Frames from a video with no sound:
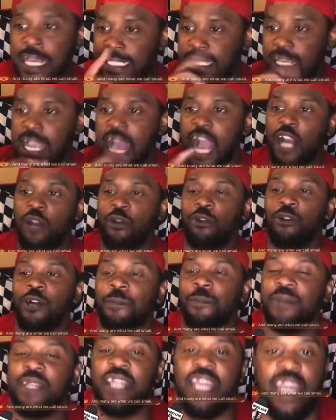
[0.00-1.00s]
See, I grew
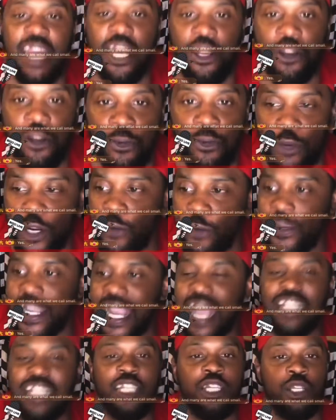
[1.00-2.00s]
up in the era where we
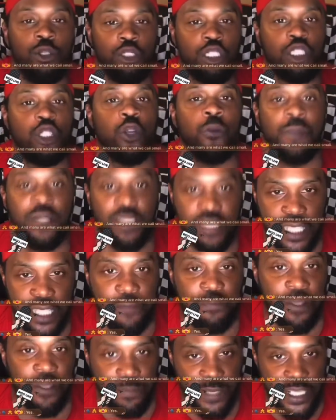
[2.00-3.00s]
had to do stupid
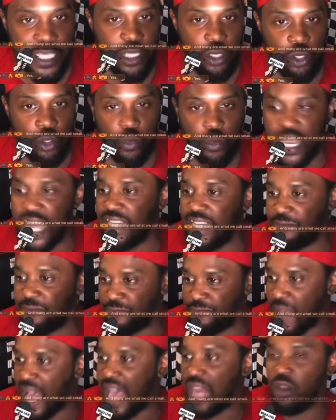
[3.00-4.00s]
stuff to be cool. We had to
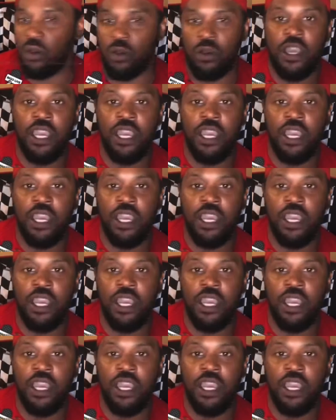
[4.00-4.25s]
follow